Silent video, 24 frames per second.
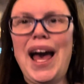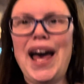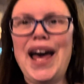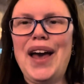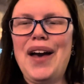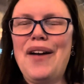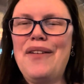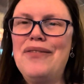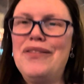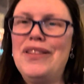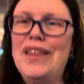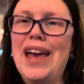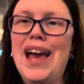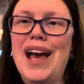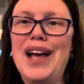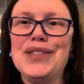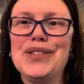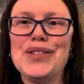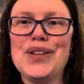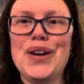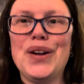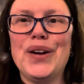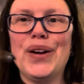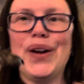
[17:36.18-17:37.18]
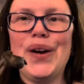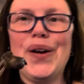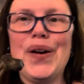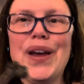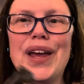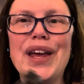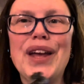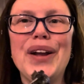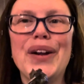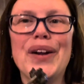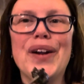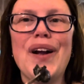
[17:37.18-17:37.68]
have the escargot
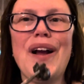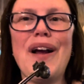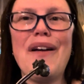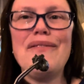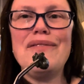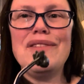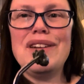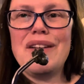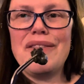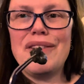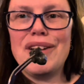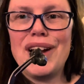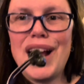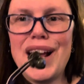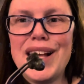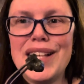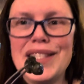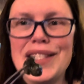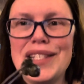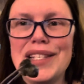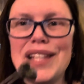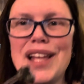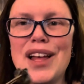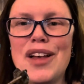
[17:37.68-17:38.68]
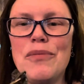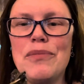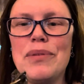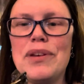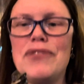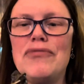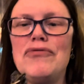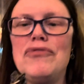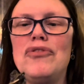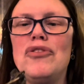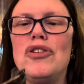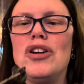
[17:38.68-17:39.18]
here. I've never had snail
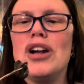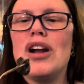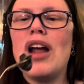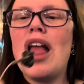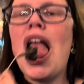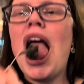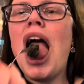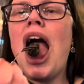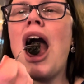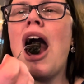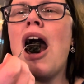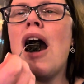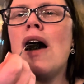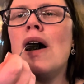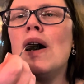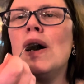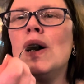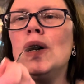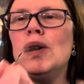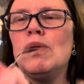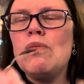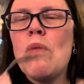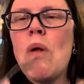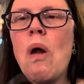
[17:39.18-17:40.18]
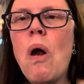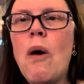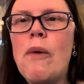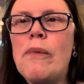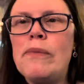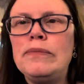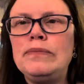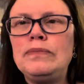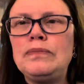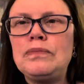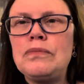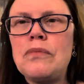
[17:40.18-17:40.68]
before.
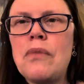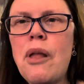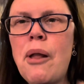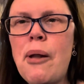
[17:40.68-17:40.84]
It's